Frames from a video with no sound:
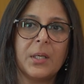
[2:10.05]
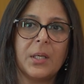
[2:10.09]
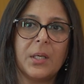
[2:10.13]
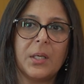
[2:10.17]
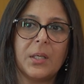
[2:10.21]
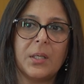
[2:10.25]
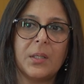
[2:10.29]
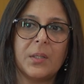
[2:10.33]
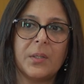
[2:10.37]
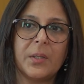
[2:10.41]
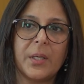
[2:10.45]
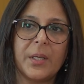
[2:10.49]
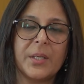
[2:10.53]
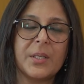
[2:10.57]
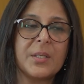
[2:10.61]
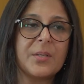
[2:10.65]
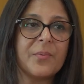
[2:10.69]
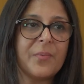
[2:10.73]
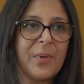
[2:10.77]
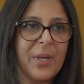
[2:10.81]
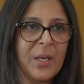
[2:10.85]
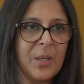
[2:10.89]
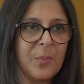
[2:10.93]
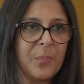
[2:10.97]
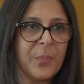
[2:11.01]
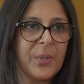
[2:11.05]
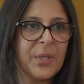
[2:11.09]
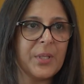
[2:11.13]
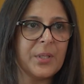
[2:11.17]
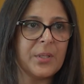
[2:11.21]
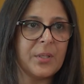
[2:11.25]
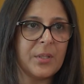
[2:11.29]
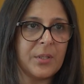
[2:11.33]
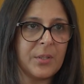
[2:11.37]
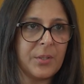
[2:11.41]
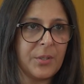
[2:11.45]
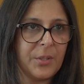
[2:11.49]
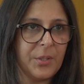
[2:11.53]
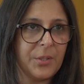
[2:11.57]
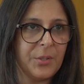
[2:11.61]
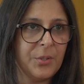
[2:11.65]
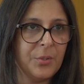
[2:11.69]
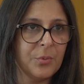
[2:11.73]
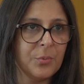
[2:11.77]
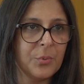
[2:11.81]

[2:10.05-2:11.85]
and developing the youth